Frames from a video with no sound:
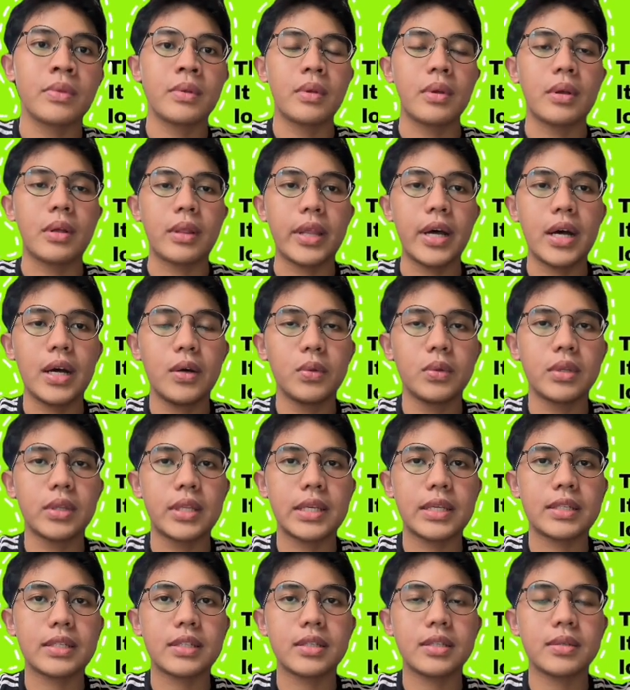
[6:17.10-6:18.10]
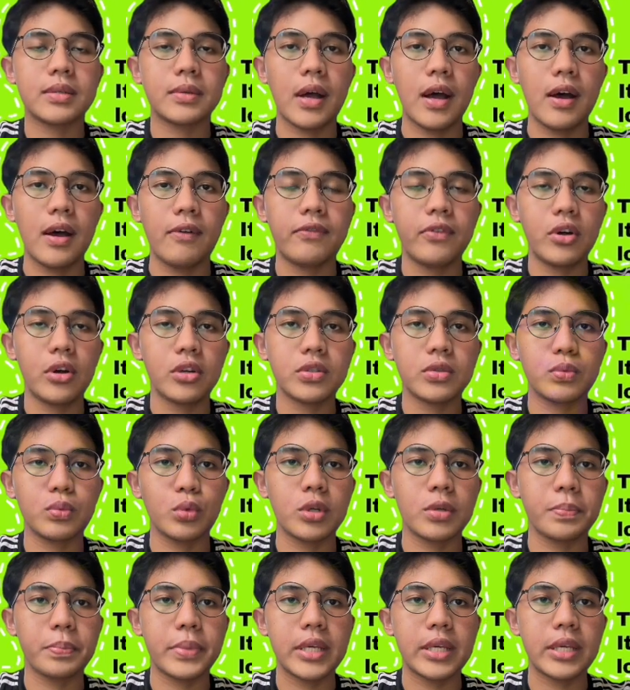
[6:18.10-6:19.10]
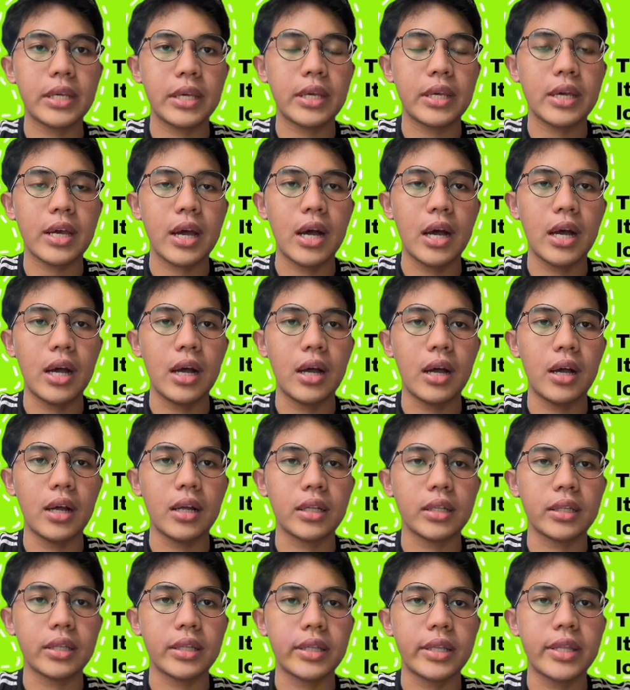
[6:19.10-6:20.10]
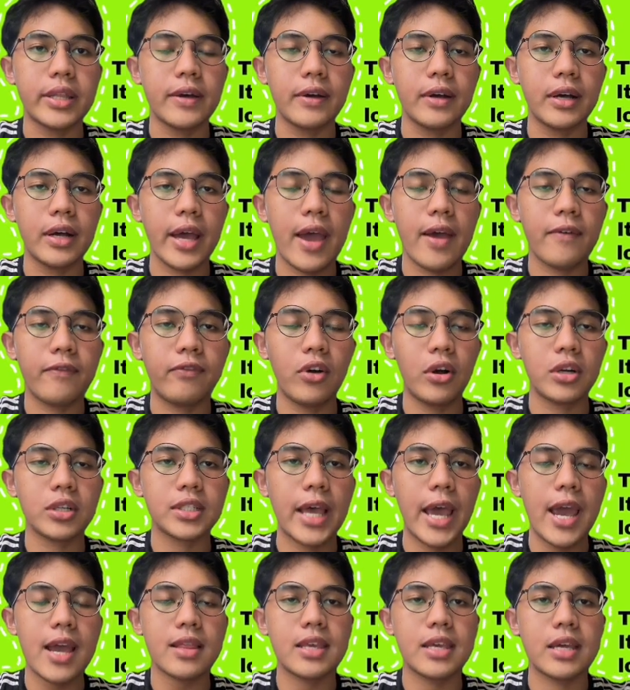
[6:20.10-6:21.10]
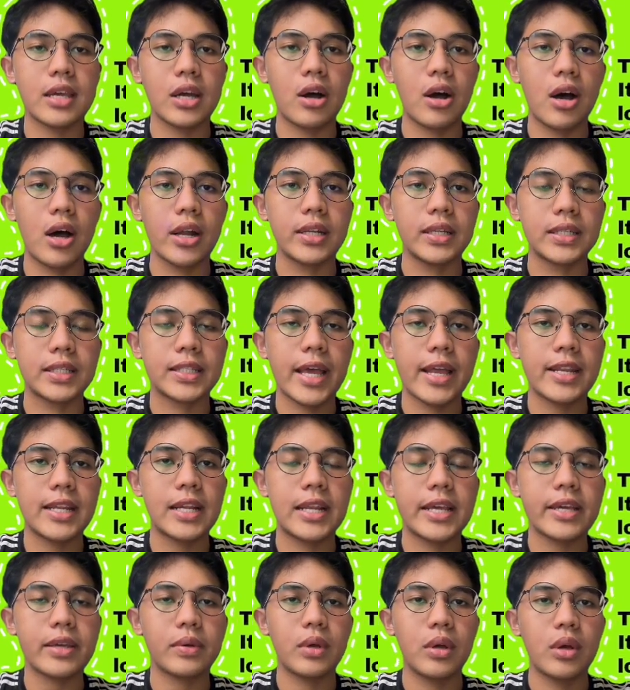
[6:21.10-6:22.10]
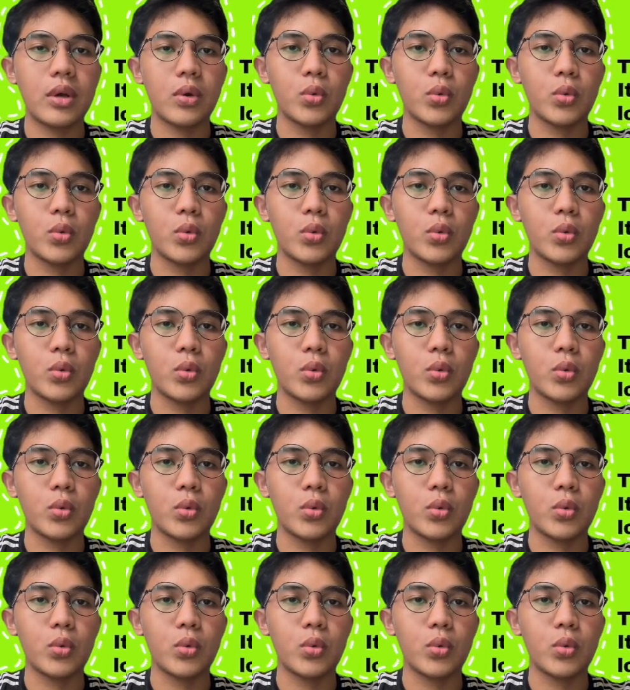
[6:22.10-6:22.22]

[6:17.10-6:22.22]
Now this force would be the force acting on a standing leg,